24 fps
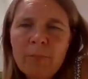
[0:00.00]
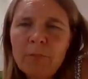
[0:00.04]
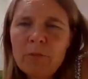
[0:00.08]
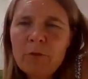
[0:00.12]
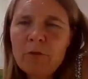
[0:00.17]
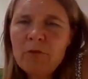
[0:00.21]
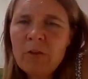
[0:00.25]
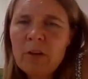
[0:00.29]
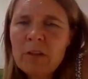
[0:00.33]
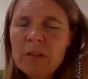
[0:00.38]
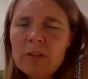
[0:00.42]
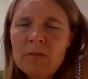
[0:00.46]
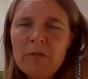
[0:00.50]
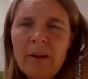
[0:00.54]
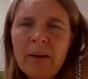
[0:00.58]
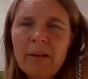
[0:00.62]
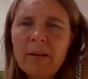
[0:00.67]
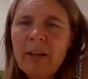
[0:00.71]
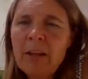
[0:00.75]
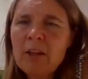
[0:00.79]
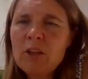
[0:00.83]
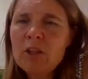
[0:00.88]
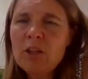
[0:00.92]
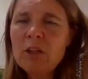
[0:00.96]
Trust
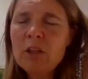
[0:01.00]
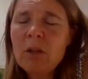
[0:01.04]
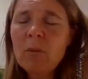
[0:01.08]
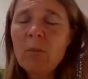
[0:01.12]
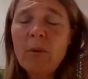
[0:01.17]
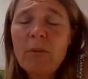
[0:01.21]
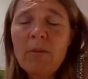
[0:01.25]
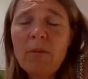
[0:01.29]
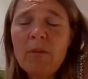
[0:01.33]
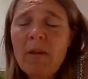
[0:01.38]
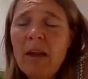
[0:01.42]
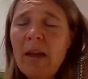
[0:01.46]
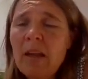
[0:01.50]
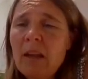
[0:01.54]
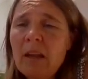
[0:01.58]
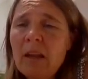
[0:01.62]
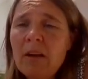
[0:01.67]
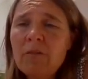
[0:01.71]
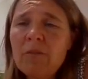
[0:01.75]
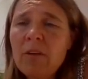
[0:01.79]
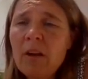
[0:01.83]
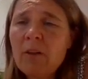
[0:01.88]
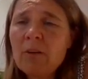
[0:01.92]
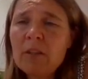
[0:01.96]
Foundation, whether
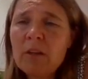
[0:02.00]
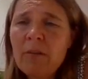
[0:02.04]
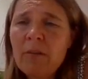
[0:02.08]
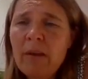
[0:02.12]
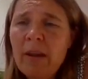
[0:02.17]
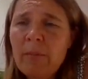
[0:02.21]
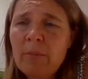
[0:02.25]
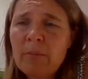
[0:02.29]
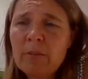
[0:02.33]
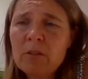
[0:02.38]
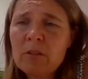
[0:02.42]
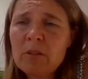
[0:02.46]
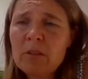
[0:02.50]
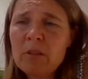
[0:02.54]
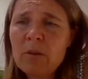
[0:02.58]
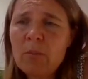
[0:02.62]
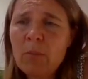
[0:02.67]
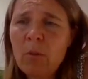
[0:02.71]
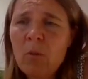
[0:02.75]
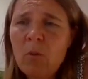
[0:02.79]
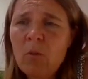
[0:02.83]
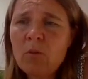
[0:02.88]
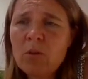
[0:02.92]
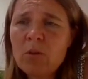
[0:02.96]
any of those are able to
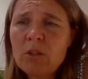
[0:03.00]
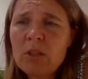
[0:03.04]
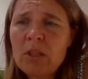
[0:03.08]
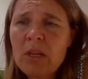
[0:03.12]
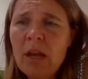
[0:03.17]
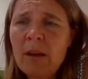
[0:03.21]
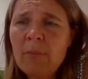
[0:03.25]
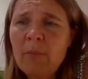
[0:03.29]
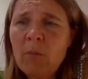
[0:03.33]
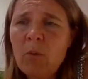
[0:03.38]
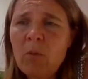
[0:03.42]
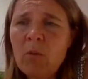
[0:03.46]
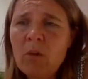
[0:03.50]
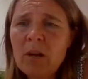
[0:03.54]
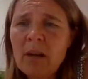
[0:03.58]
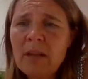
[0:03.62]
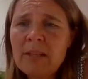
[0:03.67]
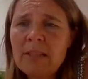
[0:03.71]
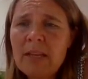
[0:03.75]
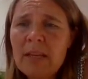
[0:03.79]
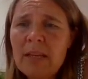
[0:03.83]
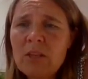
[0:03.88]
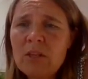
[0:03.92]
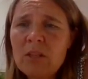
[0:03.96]
support
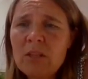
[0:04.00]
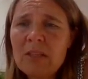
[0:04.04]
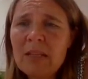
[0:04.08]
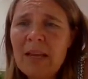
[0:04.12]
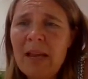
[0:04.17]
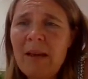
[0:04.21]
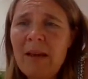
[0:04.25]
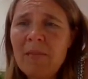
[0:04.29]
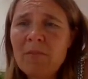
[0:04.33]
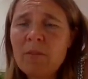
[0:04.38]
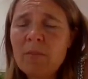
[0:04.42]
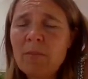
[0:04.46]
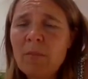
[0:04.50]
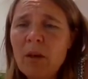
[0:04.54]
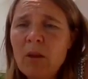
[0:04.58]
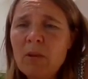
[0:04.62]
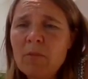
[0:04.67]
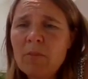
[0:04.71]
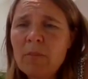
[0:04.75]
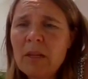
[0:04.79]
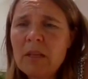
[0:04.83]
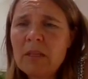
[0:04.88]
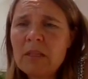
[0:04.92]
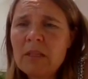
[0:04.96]
organisations at the
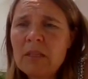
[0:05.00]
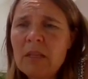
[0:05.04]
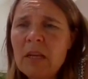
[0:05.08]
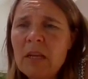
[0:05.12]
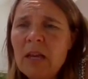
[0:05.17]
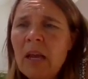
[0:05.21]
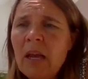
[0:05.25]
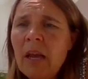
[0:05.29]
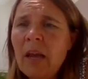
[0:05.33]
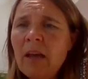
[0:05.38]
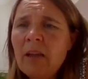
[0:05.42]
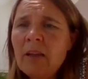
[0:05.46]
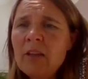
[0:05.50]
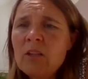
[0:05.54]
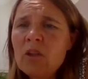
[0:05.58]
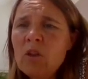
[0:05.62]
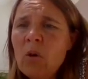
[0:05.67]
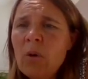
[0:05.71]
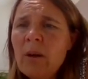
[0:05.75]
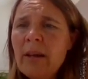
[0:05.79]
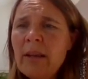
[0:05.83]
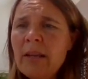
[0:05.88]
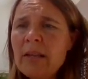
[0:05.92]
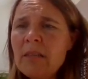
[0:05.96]
moment.
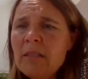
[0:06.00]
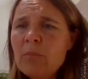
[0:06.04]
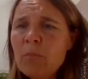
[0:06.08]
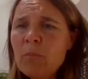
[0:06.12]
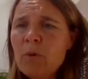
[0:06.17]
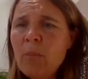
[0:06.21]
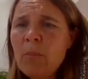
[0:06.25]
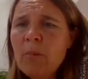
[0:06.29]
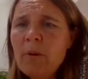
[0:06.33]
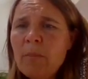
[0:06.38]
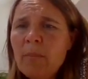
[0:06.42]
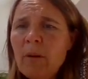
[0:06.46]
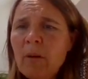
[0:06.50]
Toilets problem